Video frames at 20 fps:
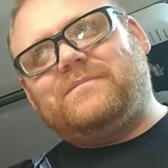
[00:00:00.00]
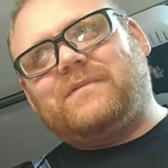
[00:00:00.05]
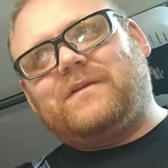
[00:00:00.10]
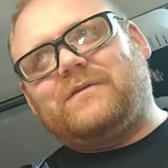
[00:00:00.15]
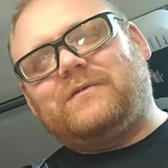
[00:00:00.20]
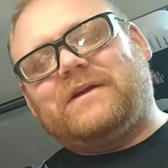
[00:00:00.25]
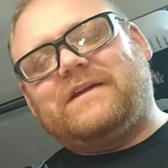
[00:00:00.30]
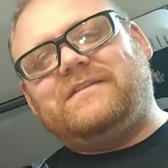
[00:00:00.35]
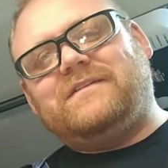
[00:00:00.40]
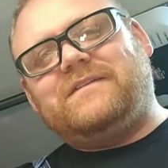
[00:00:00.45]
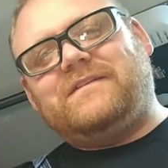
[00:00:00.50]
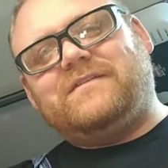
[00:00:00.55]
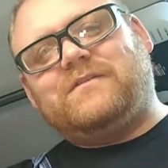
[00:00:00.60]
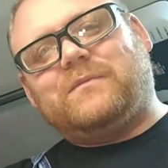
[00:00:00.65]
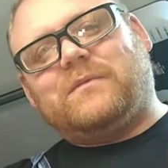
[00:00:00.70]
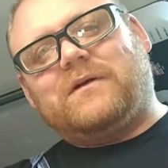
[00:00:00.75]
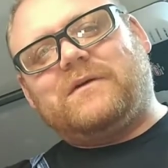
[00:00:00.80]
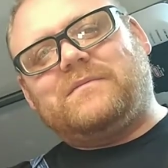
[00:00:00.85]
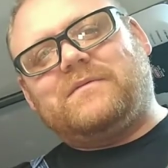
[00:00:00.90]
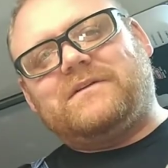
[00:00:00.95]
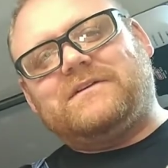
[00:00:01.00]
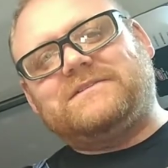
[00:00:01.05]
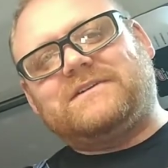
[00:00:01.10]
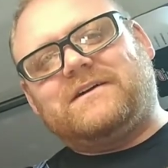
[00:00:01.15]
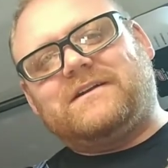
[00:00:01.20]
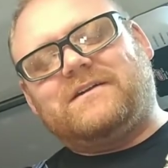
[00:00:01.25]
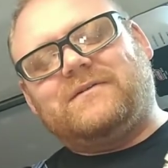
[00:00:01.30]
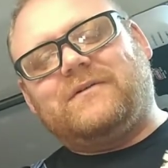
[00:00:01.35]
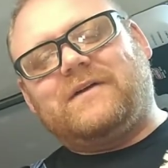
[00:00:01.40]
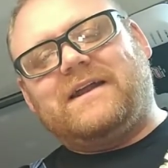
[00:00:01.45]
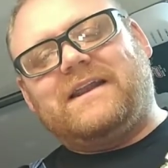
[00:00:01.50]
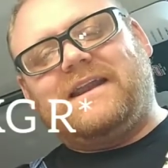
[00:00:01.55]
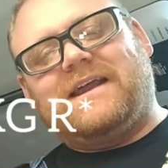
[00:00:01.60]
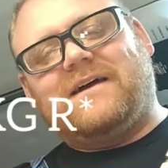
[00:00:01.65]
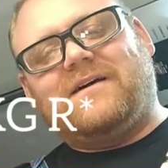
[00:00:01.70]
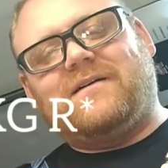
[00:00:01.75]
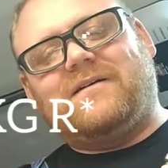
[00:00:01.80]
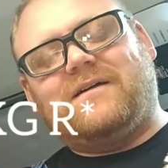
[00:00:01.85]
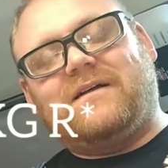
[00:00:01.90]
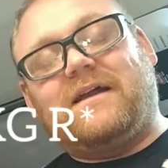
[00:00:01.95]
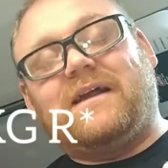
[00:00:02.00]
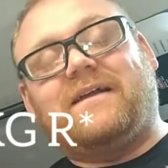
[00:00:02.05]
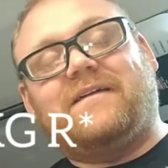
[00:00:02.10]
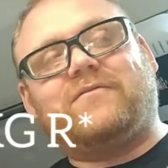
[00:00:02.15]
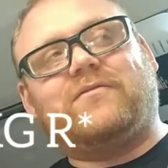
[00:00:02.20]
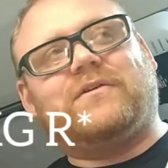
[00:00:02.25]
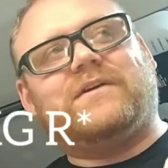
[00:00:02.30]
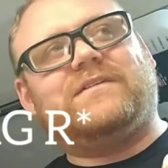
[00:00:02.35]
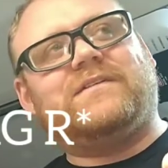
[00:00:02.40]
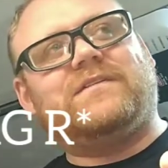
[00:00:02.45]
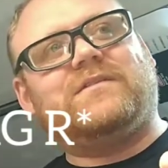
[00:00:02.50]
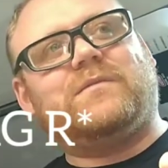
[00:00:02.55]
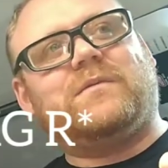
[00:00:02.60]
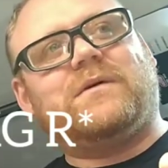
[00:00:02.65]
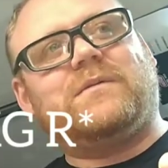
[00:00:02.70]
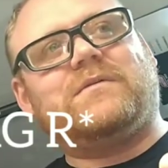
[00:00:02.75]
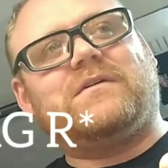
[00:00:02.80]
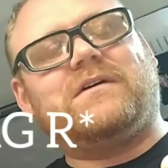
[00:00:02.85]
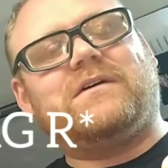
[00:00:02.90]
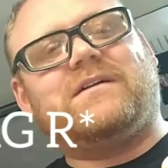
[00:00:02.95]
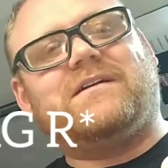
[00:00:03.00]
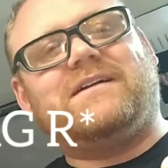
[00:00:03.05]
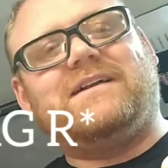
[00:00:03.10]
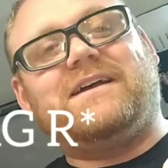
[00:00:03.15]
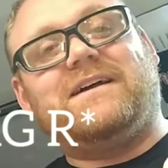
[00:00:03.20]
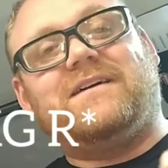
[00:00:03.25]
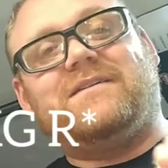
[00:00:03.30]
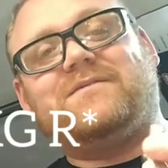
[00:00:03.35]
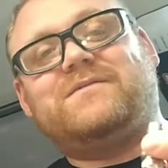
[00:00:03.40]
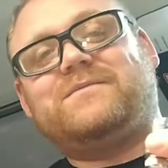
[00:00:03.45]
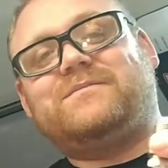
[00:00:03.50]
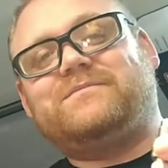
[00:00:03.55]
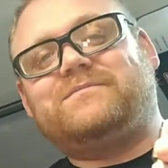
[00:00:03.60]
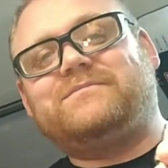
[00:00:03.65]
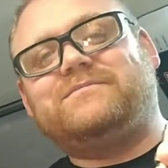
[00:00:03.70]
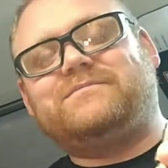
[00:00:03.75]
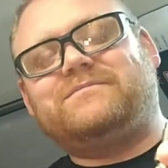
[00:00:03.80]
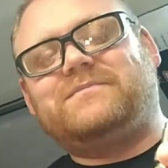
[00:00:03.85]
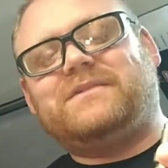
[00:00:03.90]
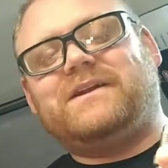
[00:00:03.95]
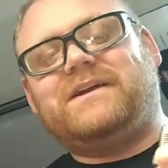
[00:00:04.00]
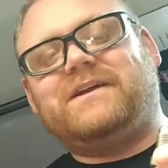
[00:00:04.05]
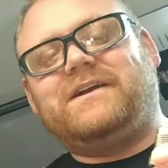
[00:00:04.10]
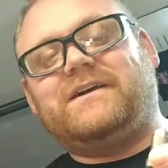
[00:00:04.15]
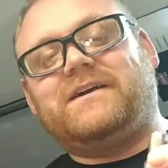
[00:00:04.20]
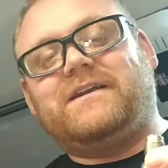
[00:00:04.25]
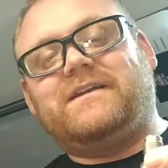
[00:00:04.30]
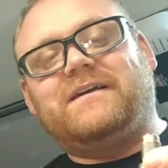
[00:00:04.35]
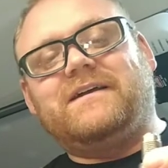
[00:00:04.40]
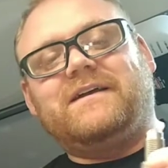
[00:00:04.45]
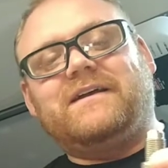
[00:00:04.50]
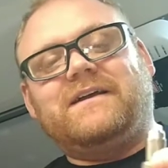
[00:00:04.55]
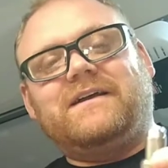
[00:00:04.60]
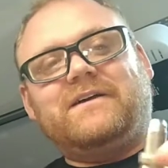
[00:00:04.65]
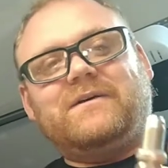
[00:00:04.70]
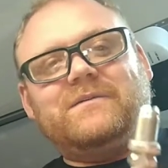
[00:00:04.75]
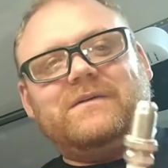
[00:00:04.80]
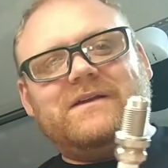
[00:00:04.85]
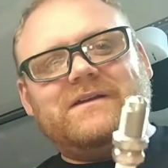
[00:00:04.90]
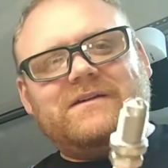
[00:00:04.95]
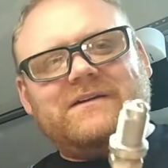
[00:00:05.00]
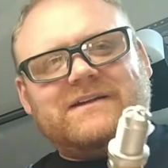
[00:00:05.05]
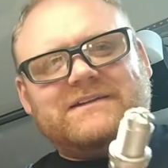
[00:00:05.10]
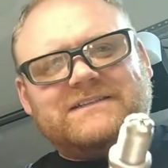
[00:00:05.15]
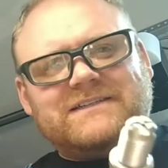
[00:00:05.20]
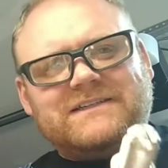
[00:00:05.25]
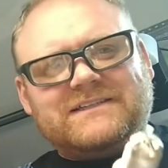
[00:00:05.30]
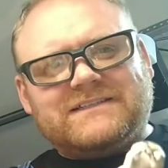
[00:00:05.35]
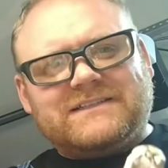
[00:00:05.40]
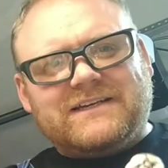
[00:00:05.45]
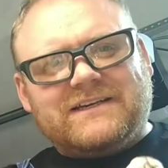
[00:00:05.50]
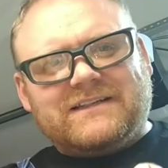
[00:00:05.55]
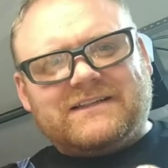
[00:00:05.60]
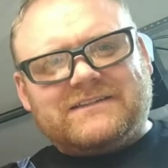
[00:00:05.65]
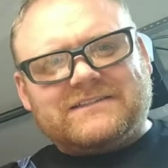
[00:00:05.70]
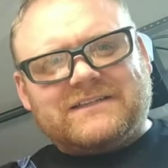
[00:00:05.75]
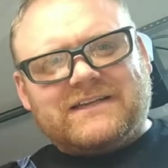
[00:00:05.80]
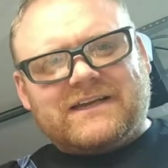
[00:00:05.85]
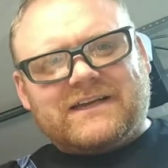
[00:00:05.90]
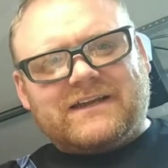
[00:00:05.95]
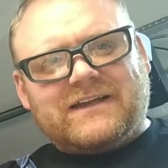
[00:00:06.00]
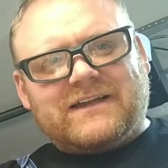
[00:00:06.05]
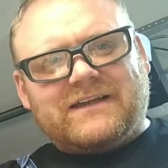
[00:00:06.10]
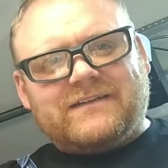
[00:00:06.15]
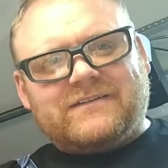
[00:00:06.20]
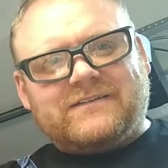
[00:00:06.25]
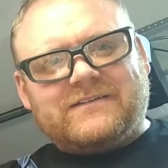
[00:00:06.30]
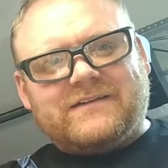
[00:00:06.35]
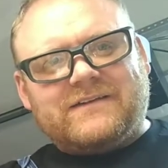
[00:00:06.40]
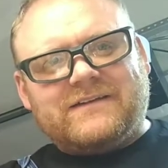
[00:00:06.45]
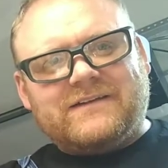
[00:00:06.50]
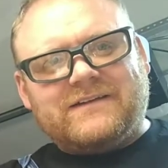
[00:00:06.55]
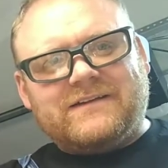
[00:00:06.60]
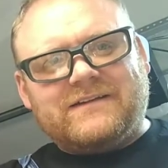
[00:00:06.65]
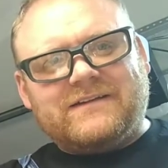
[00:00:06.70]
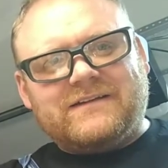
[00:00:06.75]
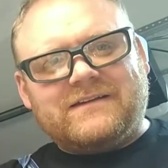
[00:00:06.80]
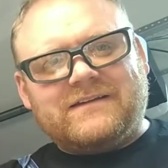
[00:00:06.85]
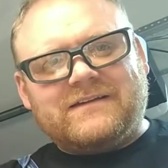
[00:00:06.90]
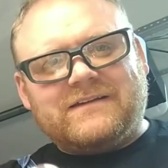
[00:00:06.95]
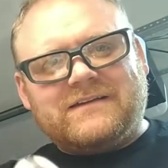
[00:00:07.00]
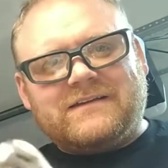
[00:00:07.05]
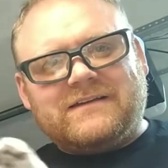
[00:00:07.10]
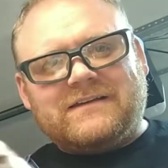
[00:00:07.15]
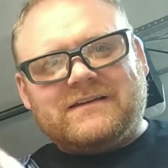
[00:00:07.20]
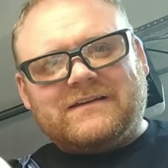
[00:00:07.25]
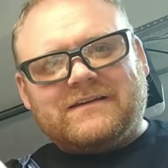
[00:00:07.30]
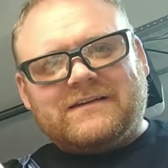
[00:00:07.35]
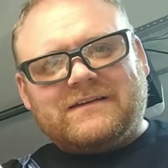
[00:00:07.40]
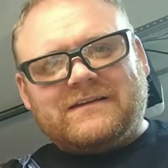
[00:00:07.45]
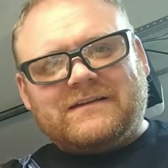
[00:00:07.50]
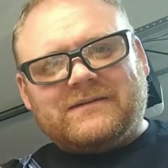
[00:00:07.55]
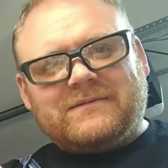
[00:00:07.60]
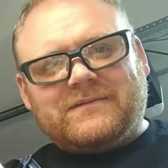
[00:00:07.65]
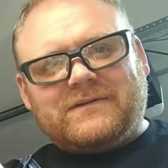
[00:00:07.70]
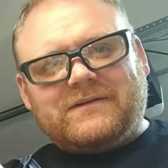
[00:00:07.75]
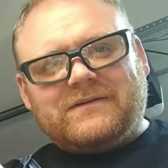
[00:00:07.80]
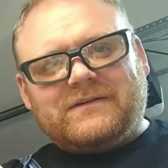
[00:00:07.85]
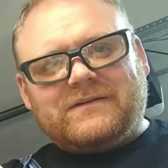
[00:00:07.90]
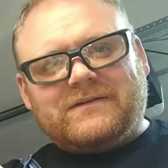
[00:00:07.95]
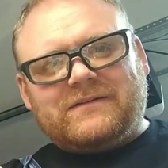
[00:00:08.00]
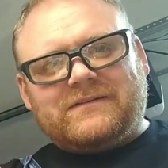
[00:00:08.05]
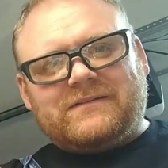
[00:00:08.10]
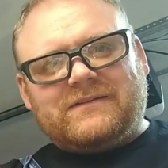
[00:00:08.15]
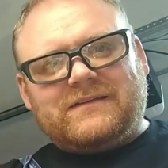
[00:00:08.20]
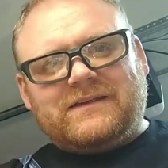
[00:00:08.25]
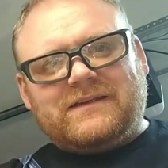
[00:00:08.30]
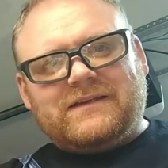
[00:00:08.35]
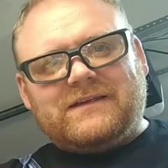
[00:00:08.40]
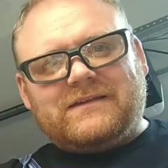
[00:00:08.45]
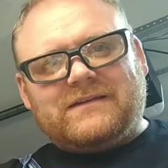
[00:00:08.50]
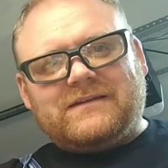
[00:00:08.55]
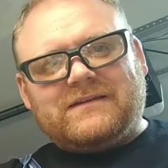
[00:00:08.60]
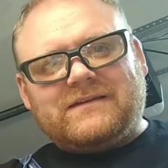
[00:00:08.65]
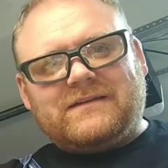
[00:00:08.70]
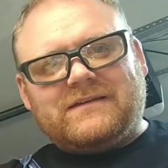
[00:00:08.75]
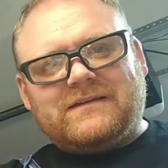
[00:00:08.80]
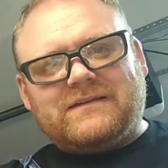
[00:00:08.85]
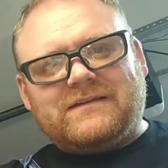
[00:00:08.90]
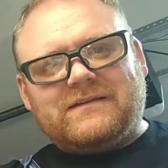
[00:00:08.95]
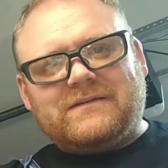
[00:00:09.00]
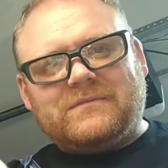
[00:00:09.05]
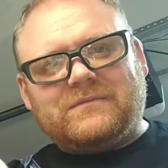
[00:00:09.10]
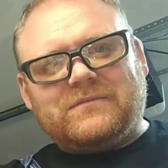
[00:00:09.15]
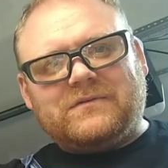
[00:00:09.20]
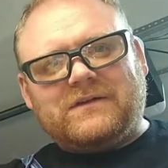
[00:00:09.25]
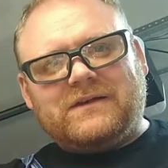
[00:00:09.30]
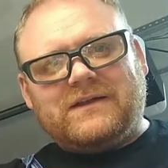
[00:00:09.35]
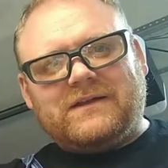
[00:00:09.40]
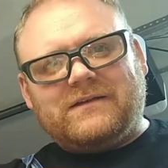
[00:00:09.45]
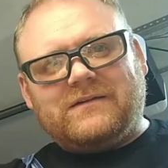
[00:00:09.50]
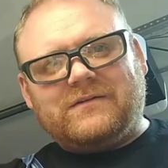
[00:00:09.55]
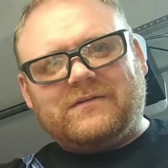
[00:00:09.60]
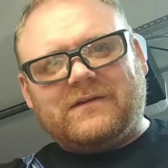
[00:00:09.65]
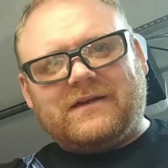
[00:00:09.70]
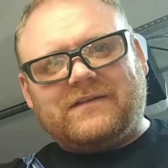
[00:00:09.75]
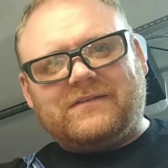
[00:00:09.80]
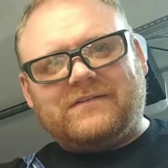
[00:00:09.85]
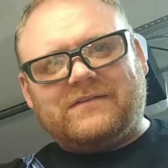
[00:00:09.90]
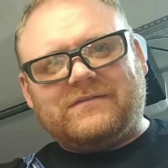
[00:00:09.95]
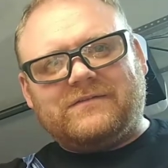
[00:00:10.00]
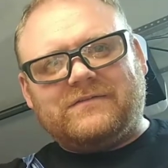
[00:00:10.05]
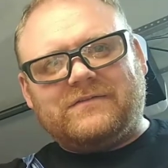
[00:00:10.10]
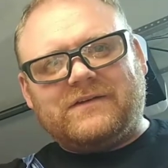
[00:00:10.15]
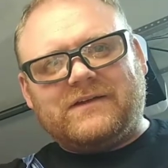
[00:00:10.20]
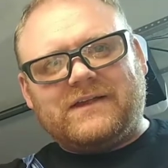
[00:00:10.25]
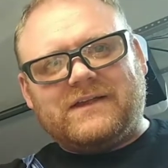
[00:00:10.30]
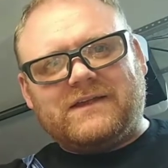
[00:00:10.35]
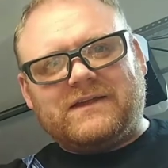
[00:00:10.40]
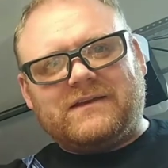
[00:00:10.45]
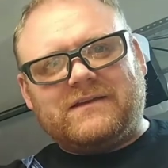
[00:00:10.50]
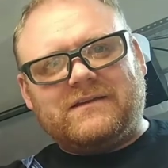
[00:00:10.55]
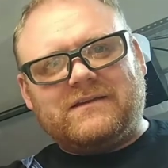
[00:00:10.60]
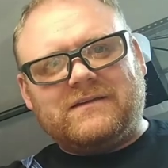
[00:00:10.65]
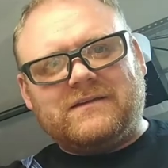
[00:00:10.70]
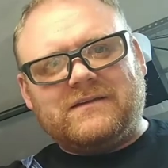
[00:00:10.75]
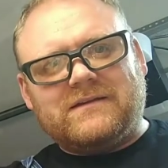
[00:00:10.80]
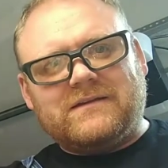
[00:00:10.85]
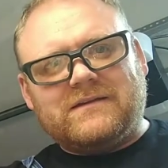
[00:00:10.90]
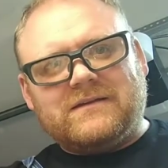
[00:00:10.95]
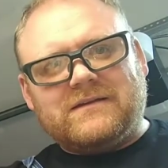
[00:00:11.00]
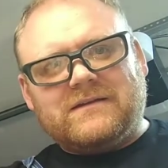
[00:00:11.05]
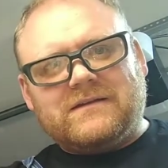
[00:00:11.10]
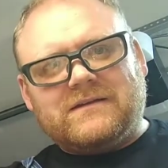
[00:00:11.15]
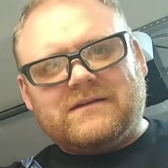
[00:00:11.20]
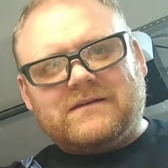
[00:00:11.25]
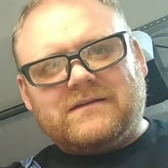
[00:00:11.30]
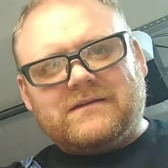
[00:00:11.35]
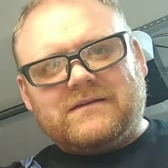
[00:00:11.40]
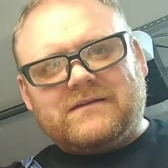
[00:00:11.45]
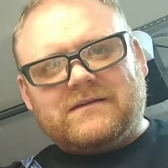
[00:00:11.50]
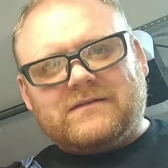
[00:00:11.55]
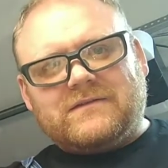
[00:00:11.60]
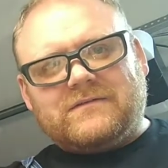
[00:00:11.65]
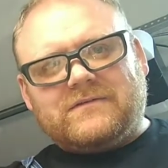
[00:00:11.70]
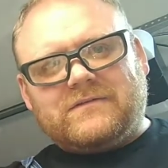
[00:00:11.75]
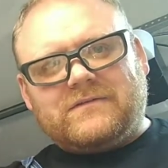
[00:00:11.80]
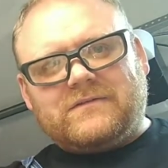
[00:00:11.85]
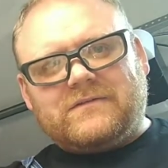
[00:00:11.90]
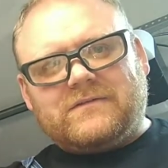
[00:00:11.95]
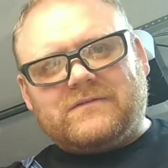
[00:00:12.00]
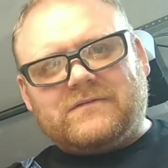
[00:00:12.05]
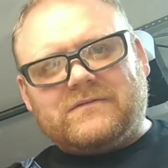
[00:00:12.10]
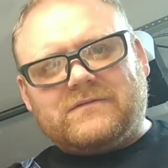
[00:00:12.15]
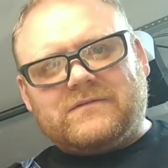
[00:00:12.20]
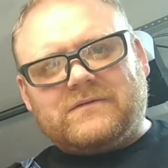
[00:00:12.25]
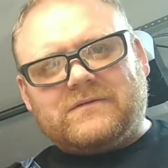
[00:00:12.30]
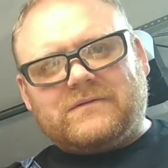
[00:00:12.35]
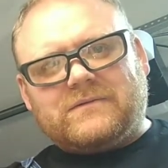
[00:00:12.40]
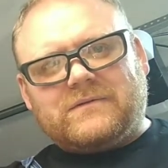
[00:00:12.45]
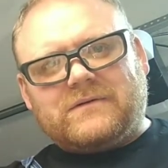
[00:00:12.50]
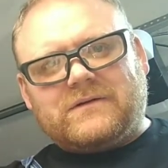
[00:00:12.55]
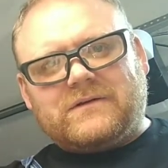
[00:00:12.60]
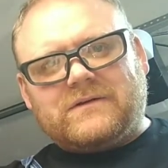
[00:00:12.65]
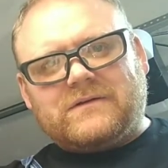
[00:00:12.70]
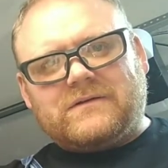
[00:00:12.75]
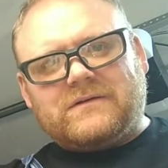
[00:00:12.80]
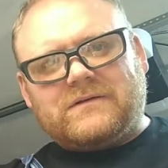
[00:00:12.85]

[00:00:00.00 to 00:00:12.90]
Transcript: racing spark plugs on it right now. I have a racing spark plug on it now. It's pretty good. It'll be interesting to see how this guy is. As you can see, pretty aggressive freaking. I don't really want